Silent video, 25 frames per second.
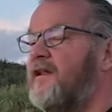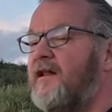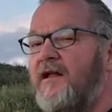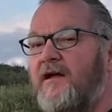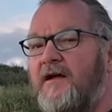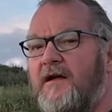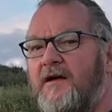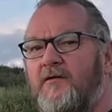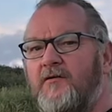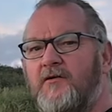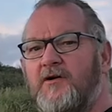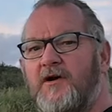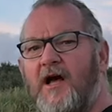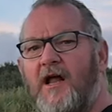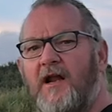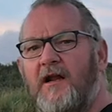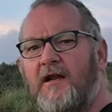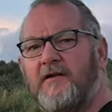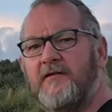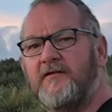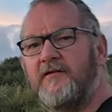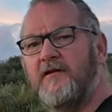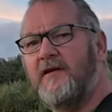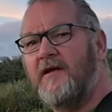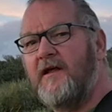light or
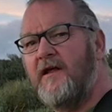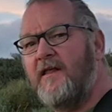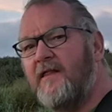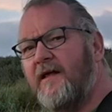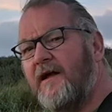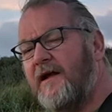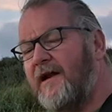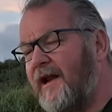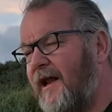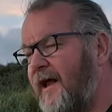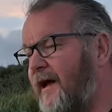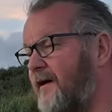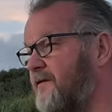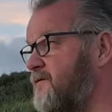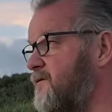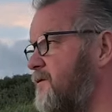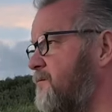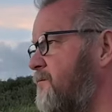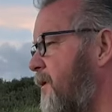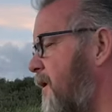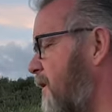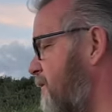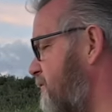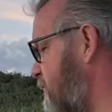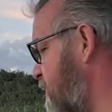colours in the clouds
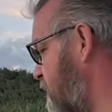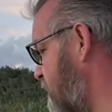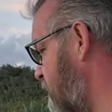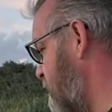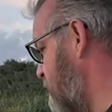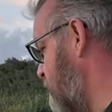above,